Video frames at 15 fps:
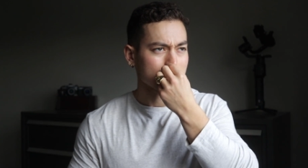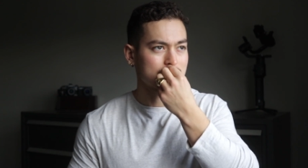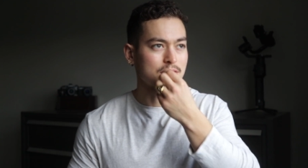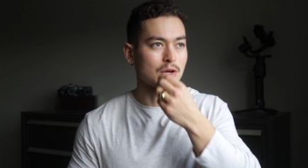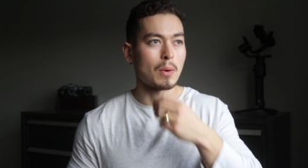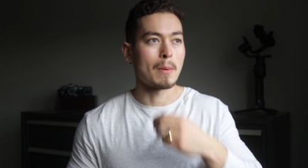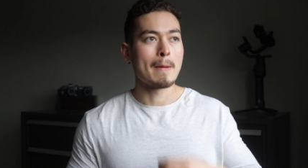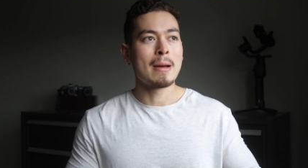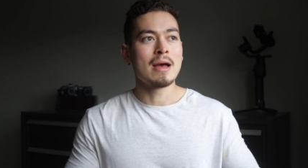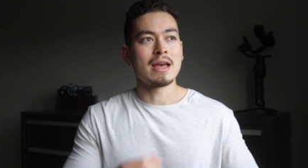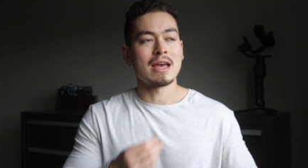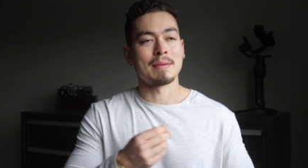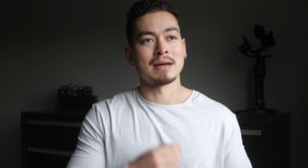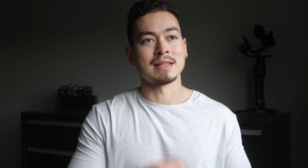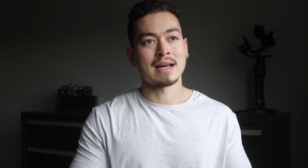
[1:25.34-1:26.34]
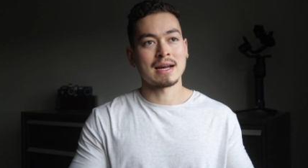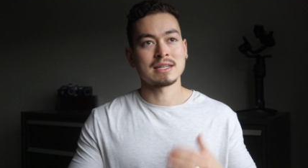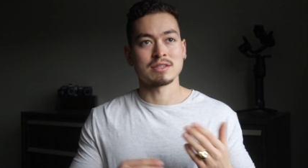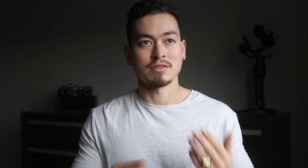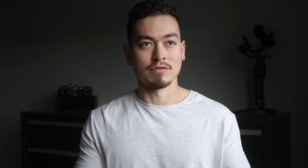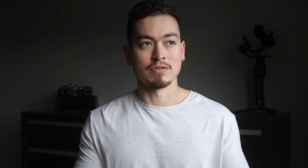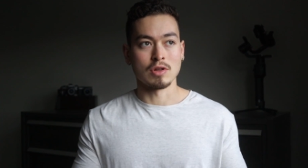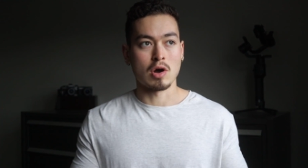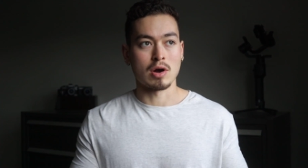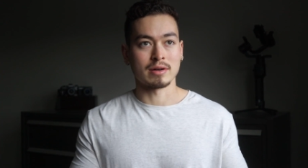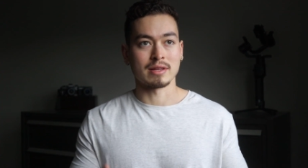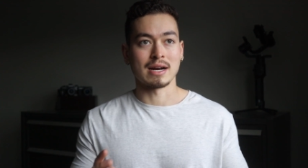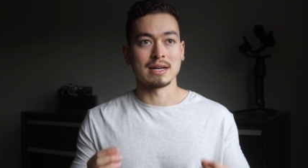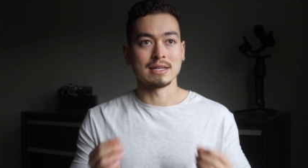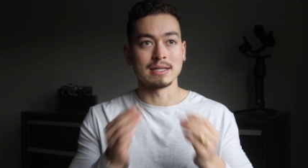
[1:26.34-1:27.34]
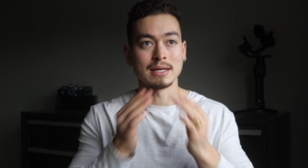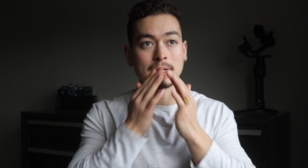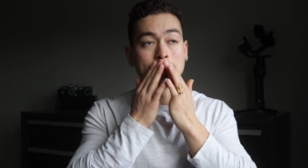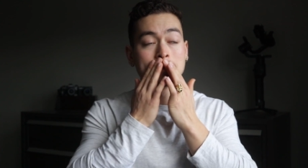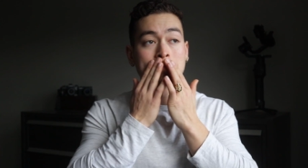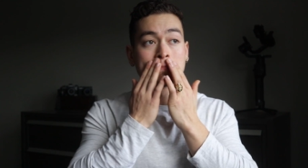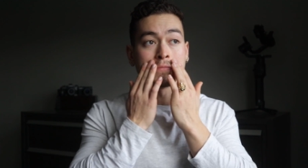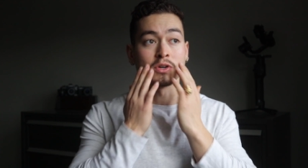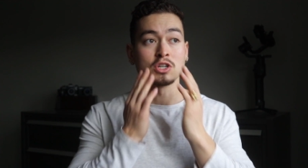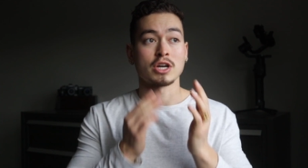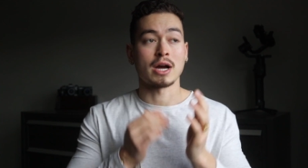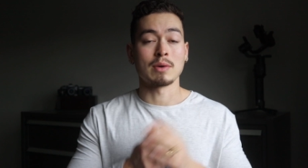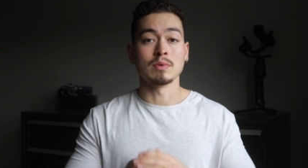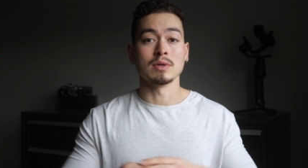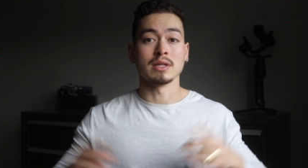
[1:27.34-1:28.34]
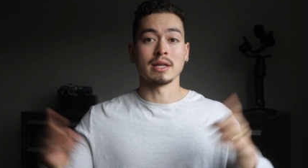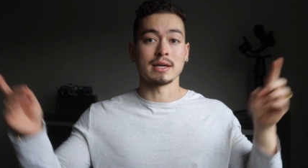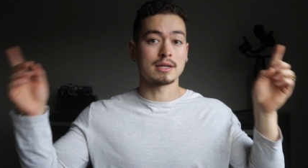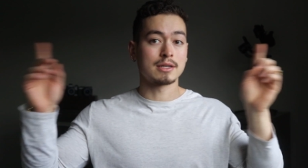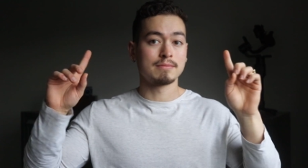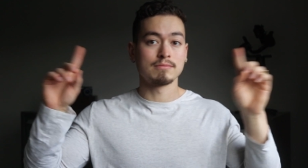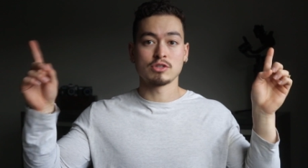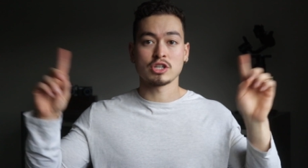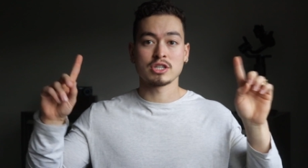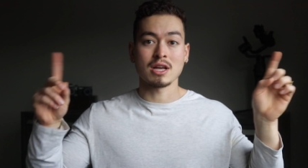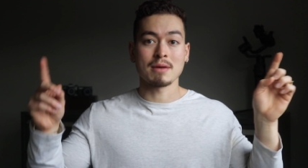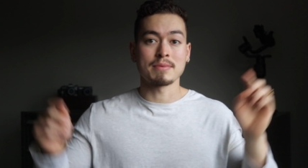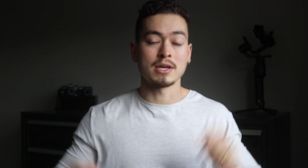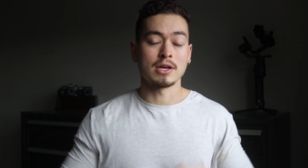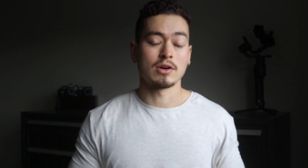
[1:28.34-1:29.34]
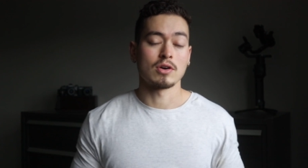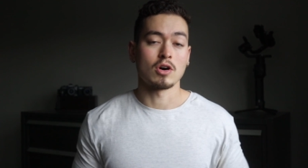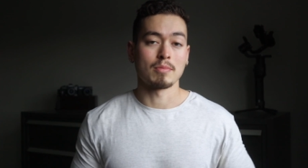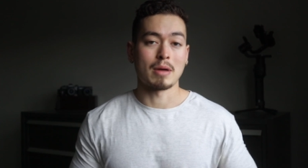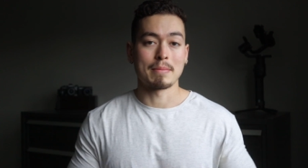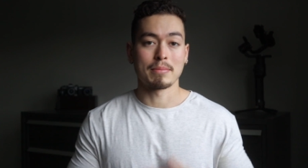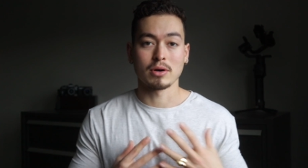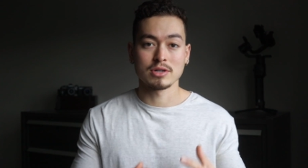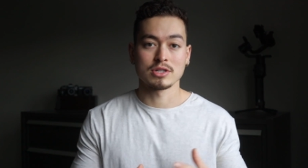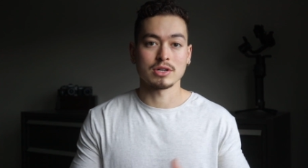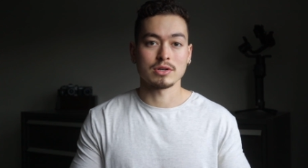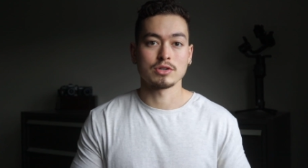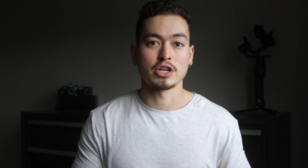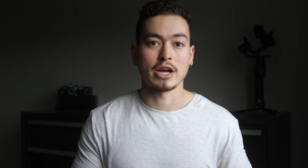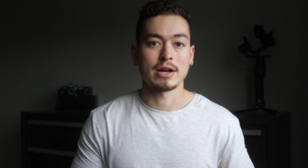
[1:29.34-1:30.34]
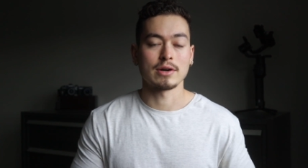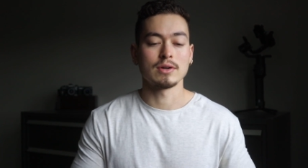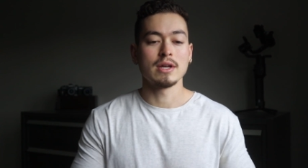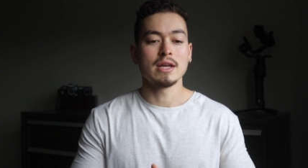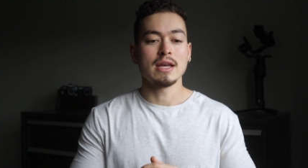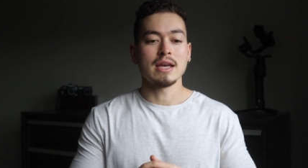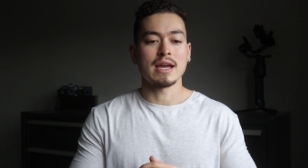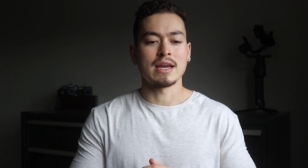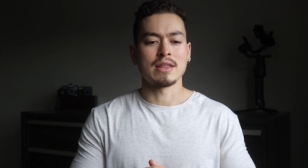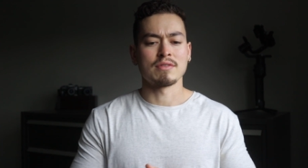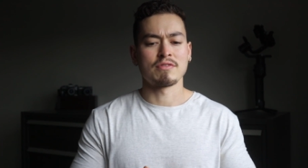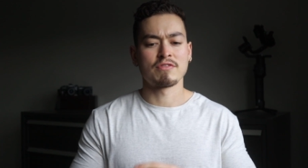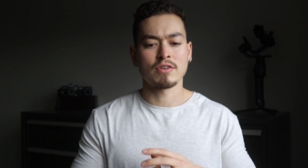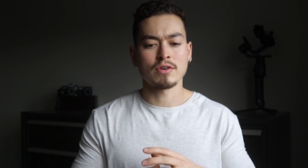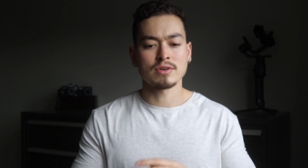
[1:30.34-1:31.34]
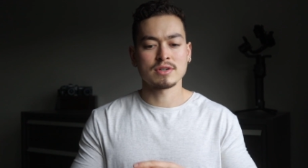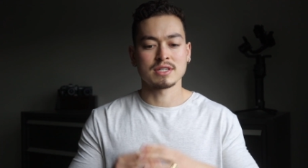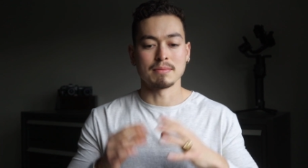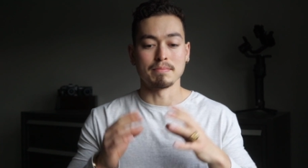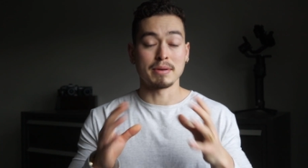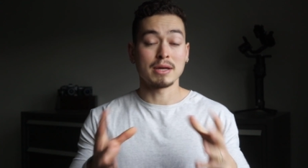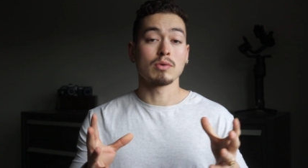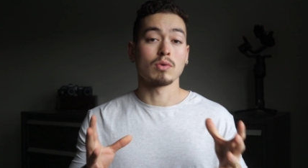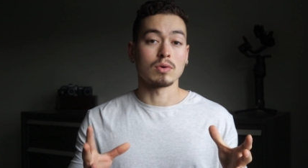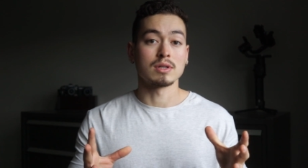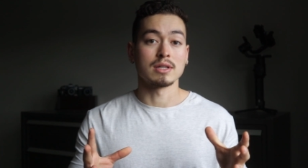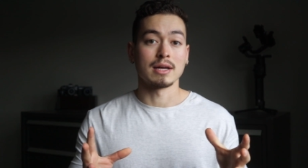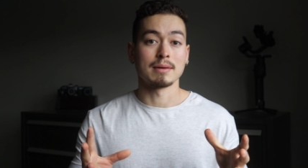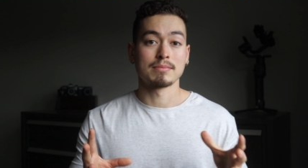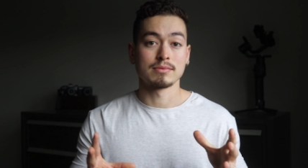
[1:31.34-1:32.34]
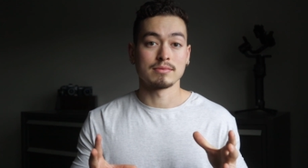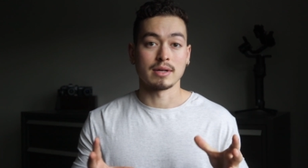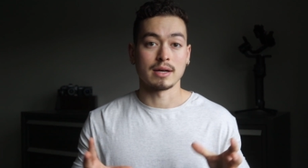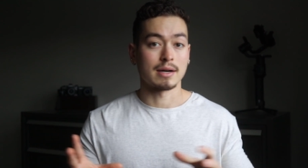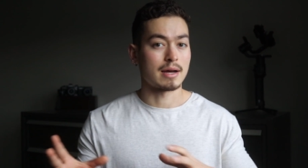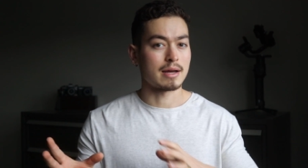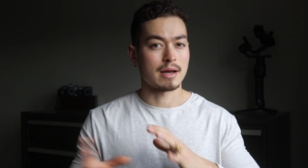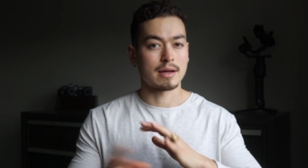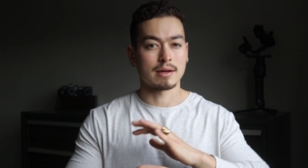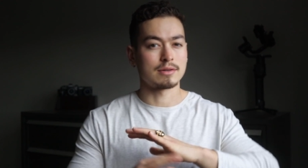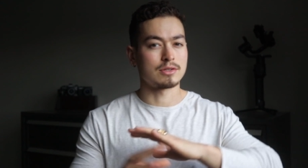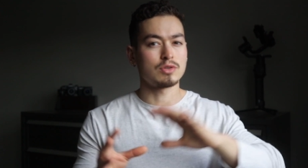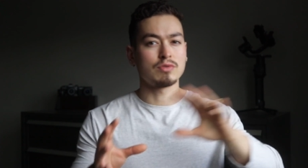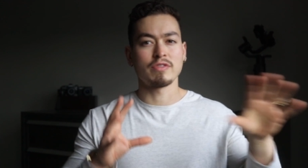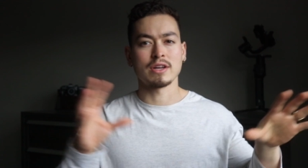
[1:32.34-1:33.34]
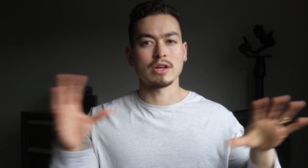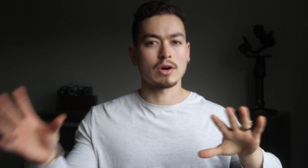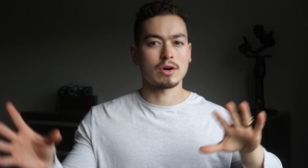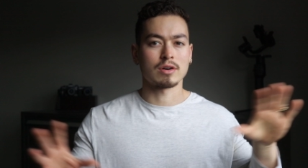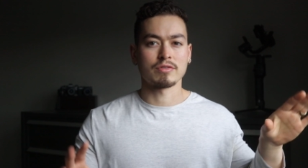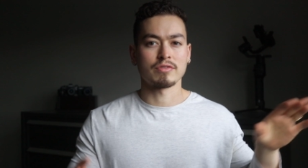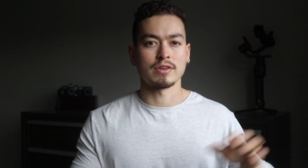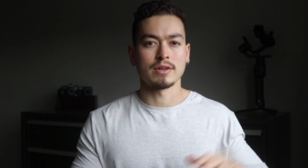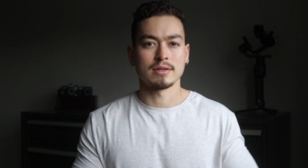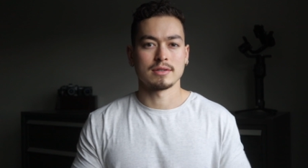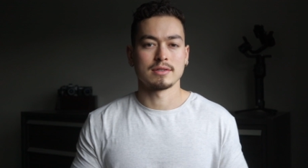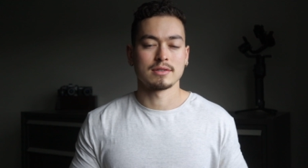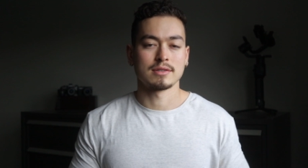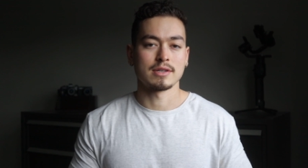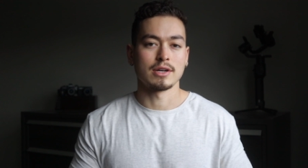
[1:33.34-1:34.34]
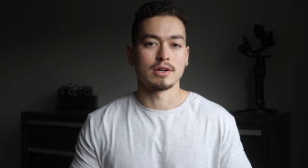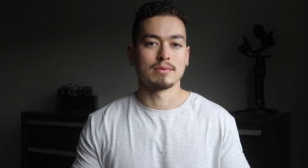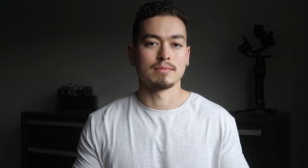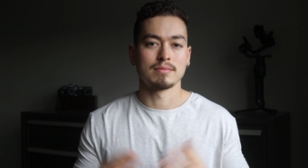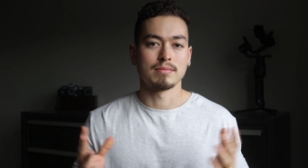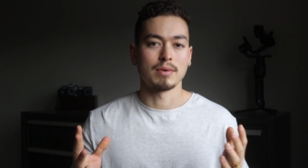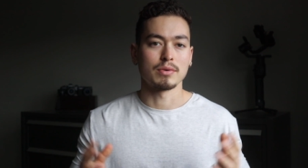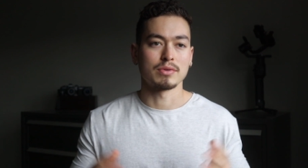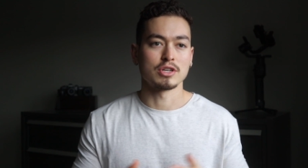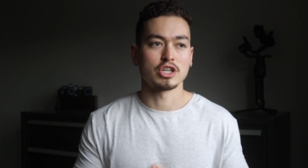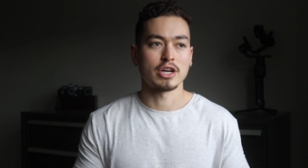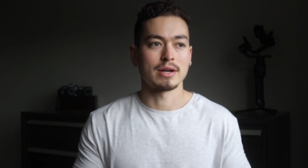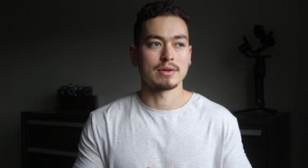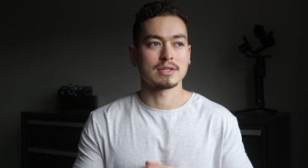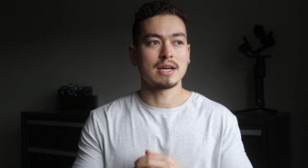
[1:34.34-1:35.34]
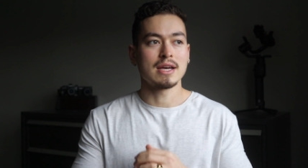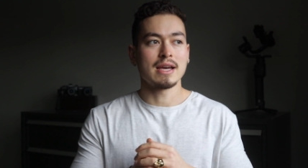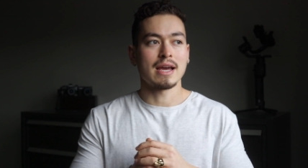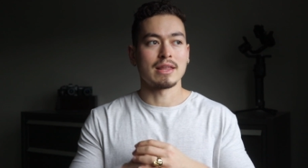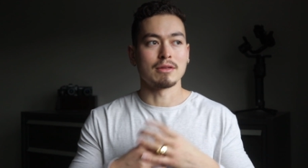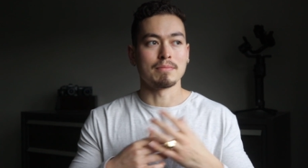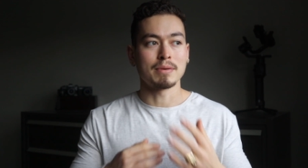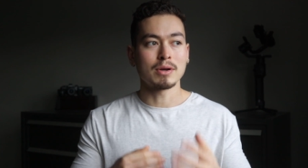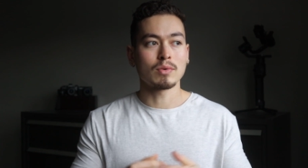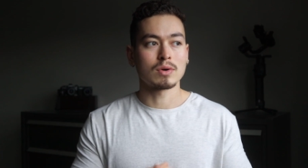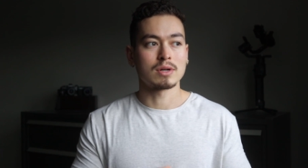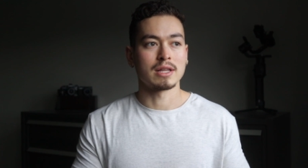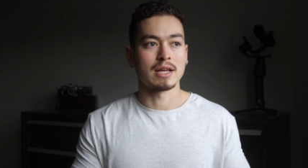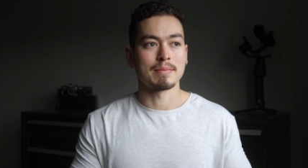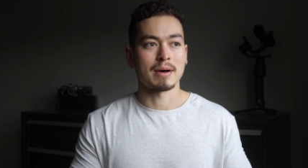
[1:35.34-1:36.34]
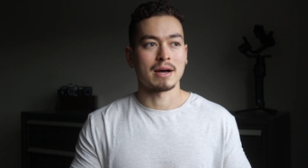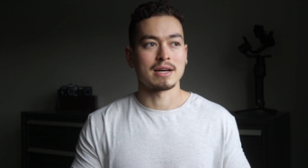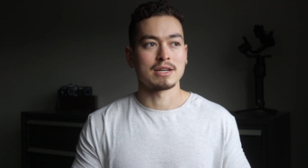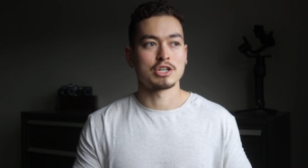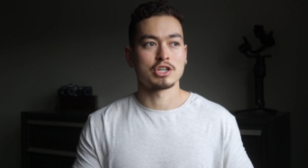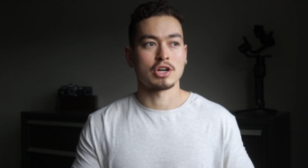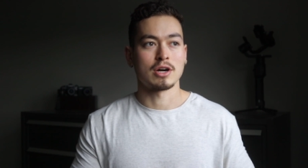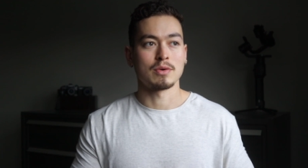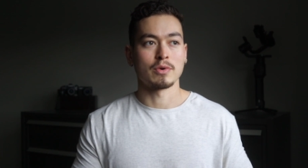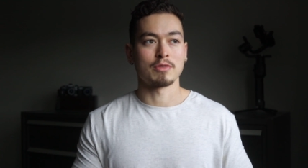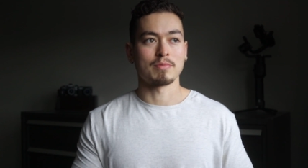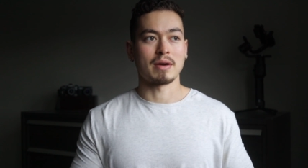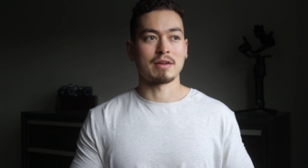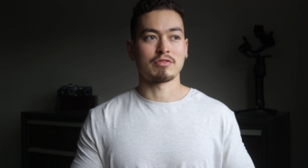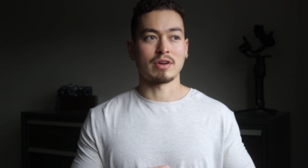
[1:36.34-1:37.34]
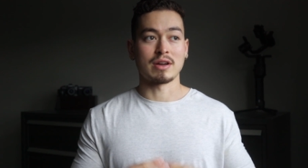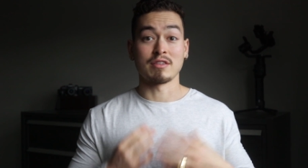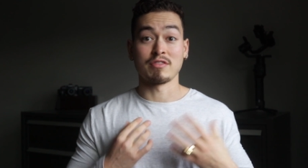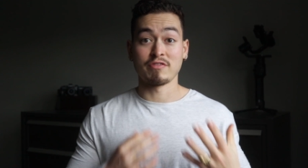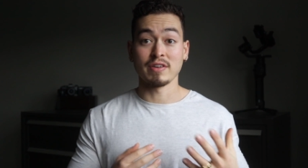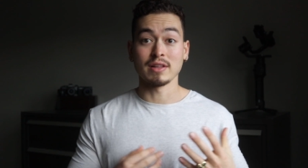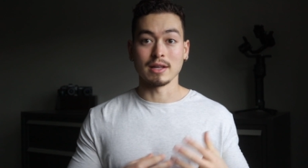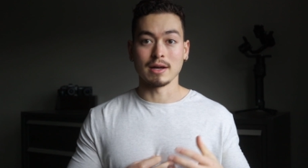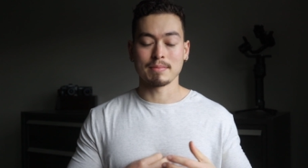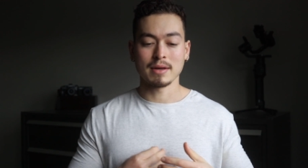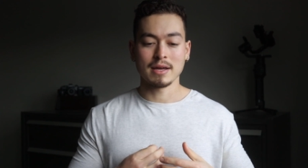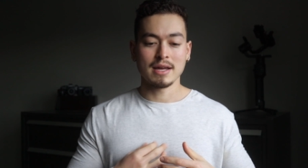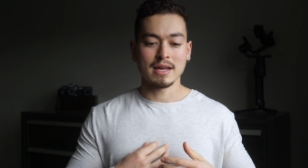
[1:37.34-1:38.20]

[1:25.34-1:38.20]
so in my last vlog that I did, which I will link just up here on my personal channel, in the first B-roll clip that I, I, do videography on, you know, both the channels. In the B-roll clip I shot with my friend Philip,